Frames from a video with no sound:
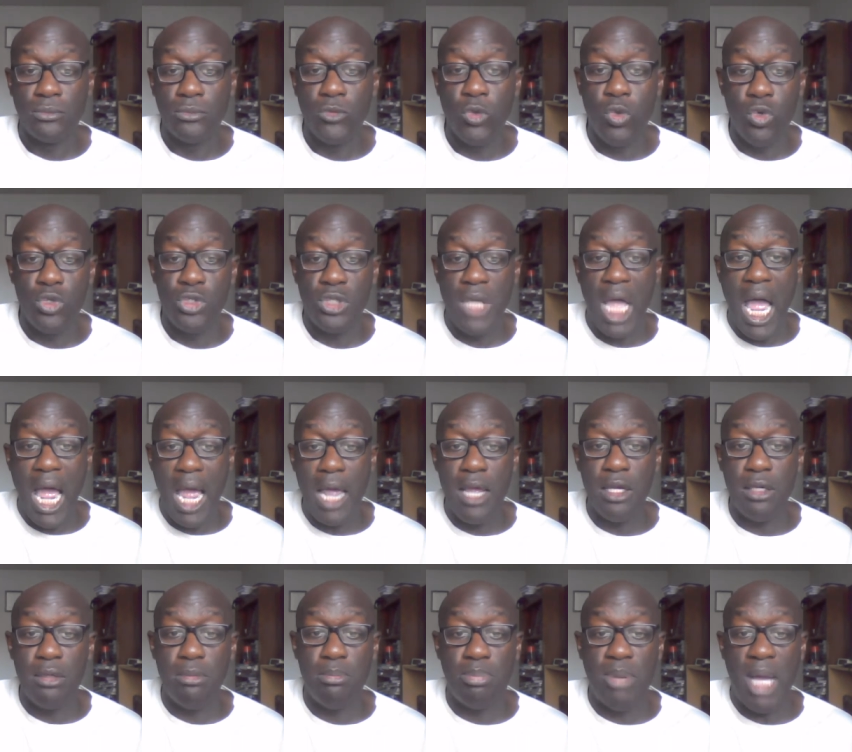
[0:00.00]
who was
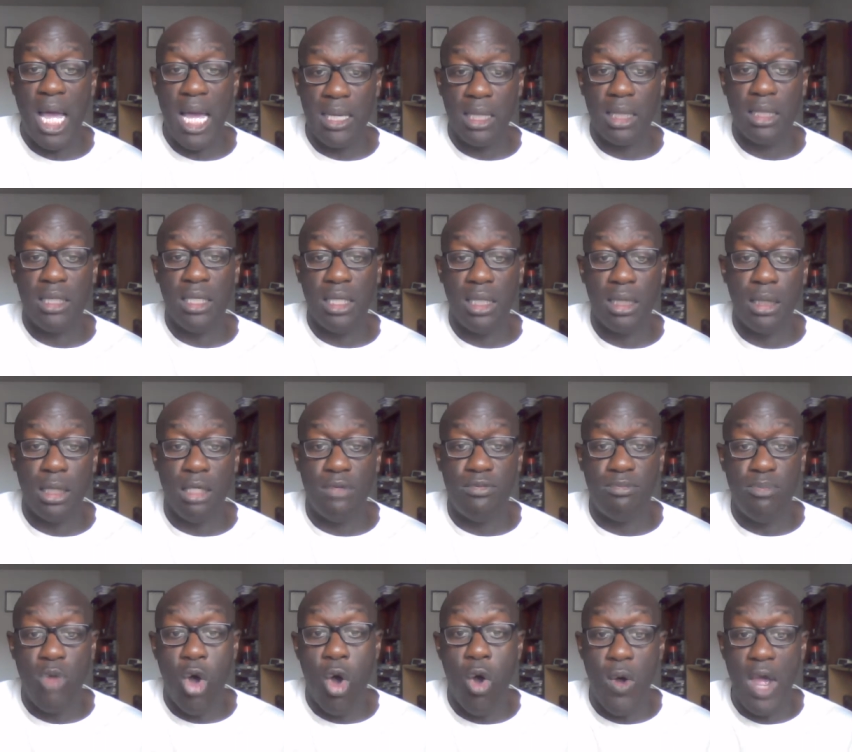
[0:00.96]
hired by the king
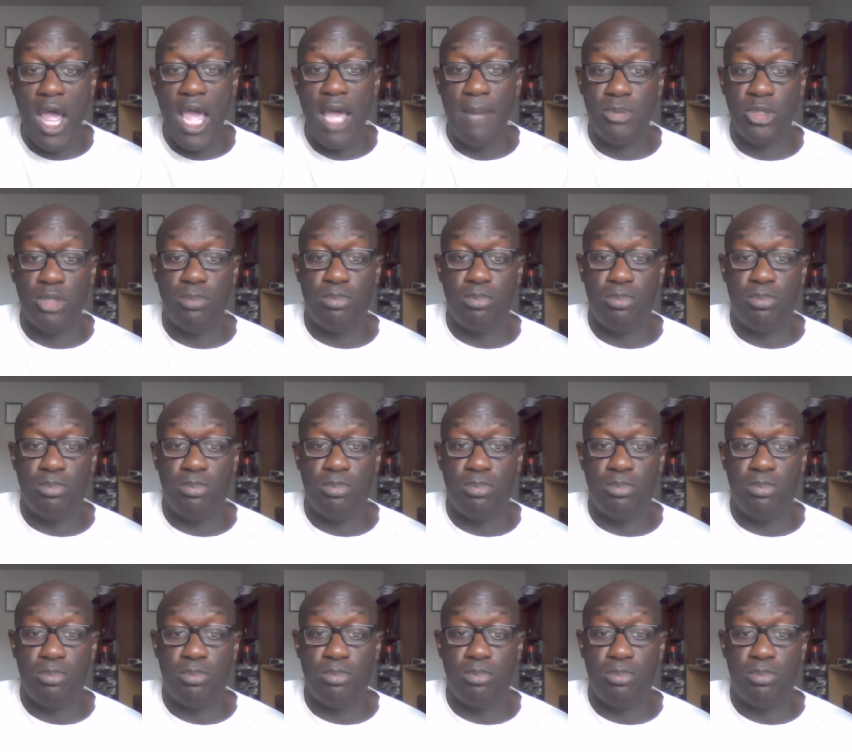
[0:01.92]
of Moab